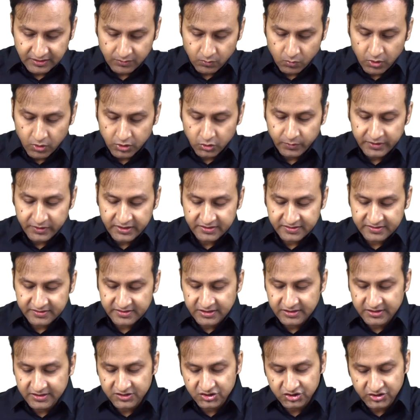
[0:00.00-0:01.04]
What do we see
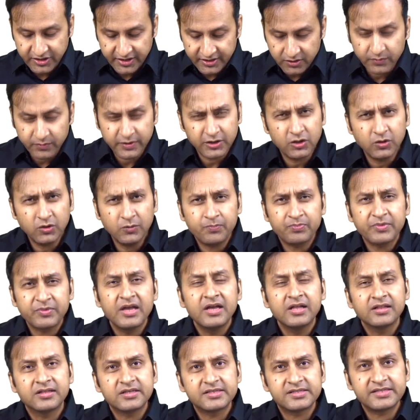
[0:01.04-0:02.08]
in the sagittal video?
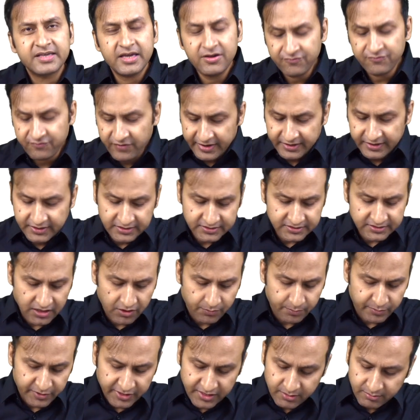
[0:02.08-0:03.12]
The same findings are
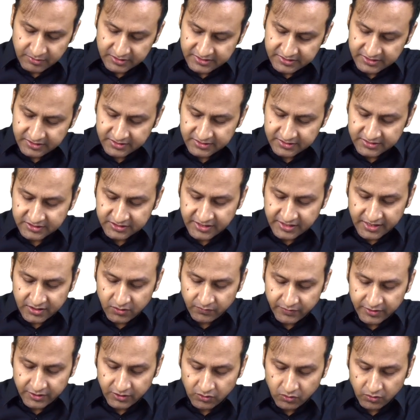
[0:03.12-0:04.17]
pretty much seen in the sagittal
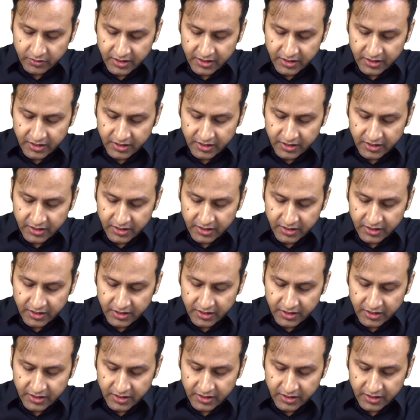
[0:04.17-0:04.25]
video.